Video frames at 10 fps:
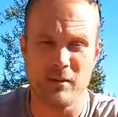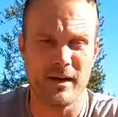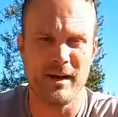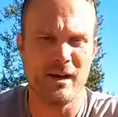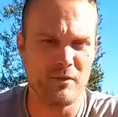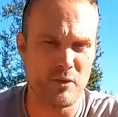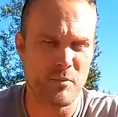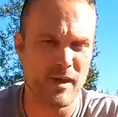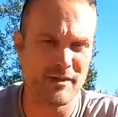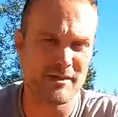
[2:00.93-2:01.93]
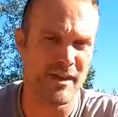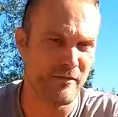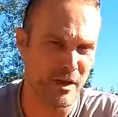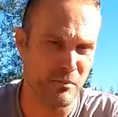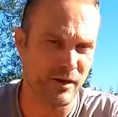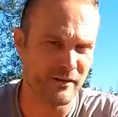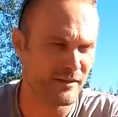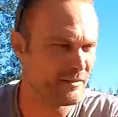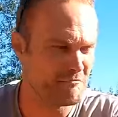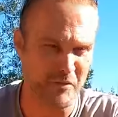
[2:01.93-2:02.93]
Right now you pay seventy
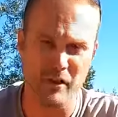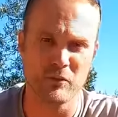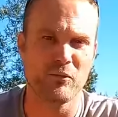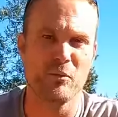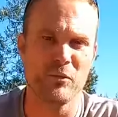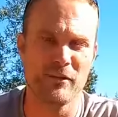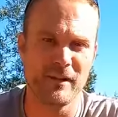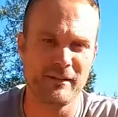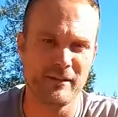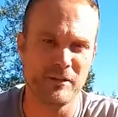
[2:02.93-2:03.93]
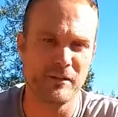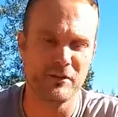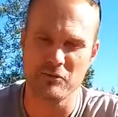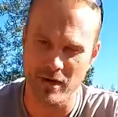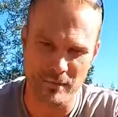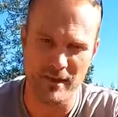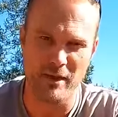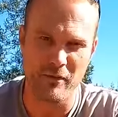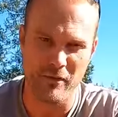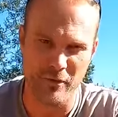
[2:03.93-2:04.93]
bucks. There's rumors that they're going to drop it
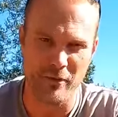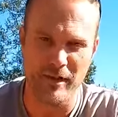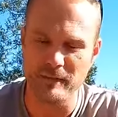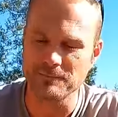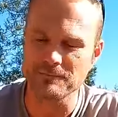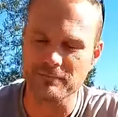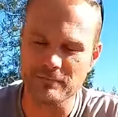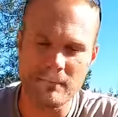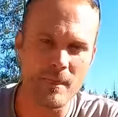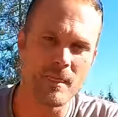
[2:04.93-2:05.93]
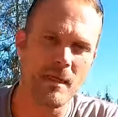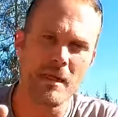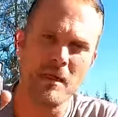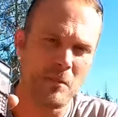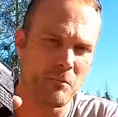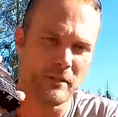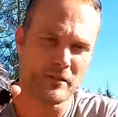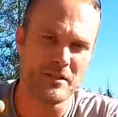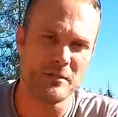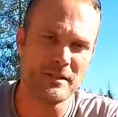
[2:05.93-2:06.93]
down to thirty, but
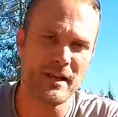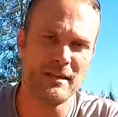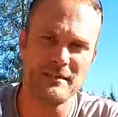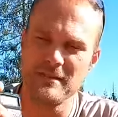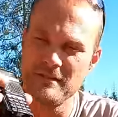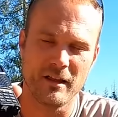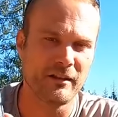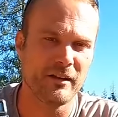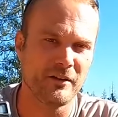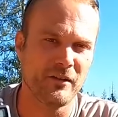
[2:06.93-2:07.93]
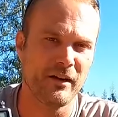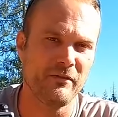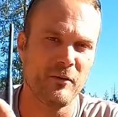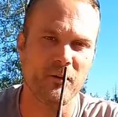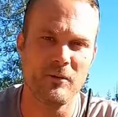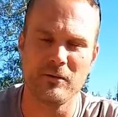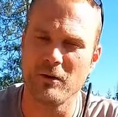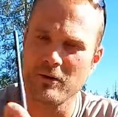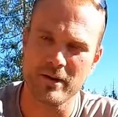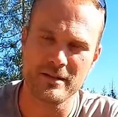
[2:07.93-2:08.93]
there's no test, nothing to study for,
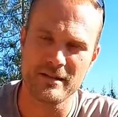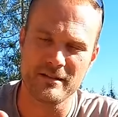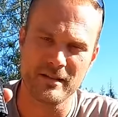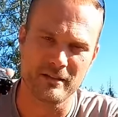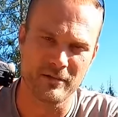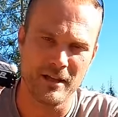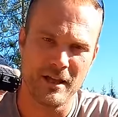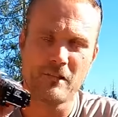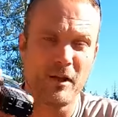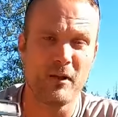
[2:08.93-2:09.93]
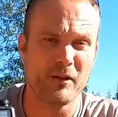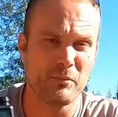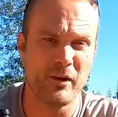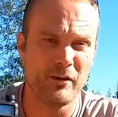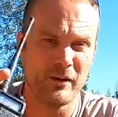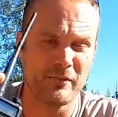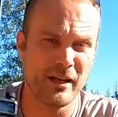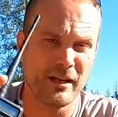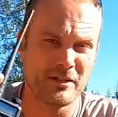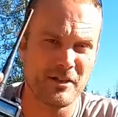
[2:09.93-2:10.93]
no crazy stuff. The hardest part of
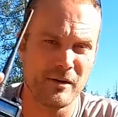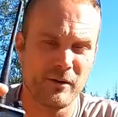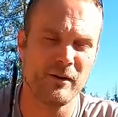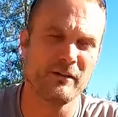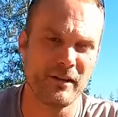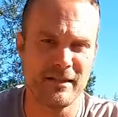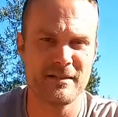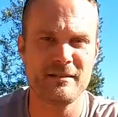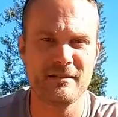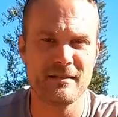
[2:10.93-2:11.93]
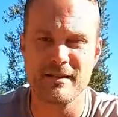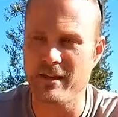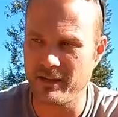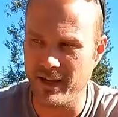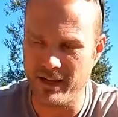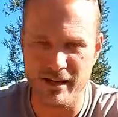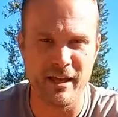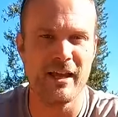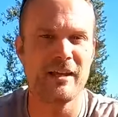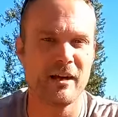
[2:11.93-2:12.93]
getting a G M R S license is
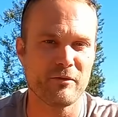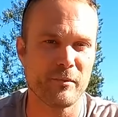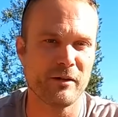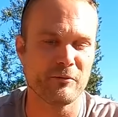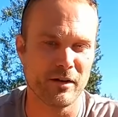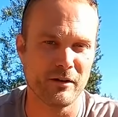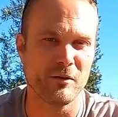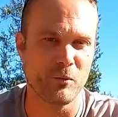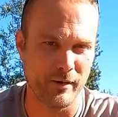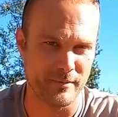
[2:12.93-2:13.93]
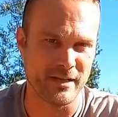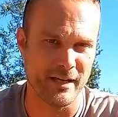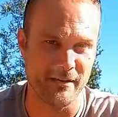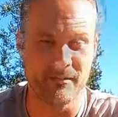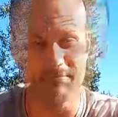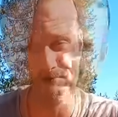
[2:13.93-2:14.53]
navigating a government-run website.